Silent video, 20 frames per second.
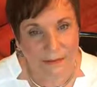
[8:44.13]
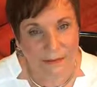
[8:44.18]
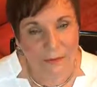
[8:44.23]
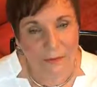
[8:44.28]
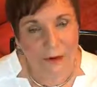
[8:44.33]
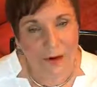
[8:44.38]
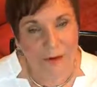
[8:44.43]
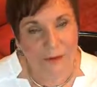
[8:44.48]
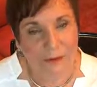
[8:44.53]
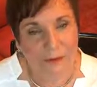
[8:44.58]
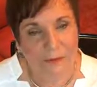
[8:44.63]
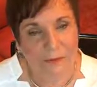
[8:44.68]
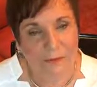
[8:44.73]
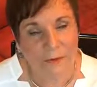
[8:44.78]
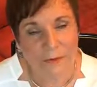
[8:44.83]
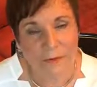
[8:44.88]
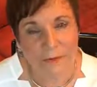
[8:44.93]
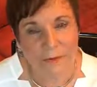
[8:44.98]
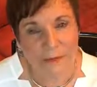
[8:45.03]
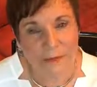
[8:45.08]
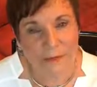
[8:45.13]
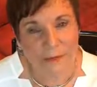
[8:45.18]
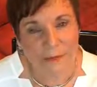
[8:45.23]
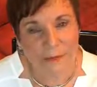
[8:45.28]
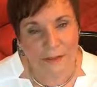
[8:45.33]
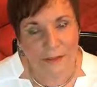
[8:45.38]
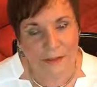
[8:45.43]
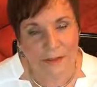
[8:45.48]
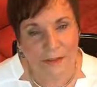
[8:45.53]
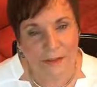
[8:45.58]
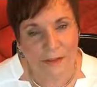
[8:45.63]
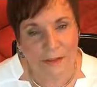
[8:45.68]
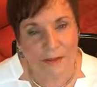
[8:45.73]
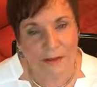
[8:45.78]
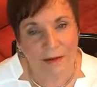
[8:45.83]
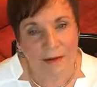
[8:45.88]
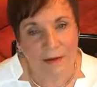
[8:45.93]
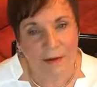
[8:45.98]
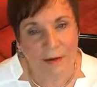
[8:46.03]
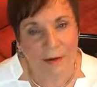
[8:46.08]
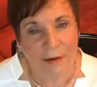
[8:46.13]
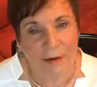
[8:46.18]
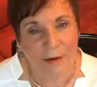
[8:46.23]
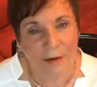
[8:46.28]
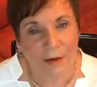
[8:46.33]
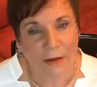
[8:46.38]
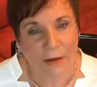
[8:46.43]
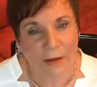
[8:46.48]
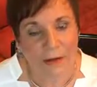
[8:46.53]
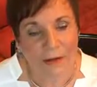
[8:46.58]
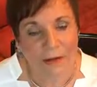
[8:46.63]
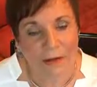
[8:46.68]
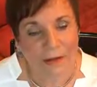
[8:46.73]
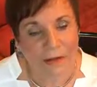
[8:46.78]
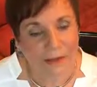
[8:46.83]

while you focus on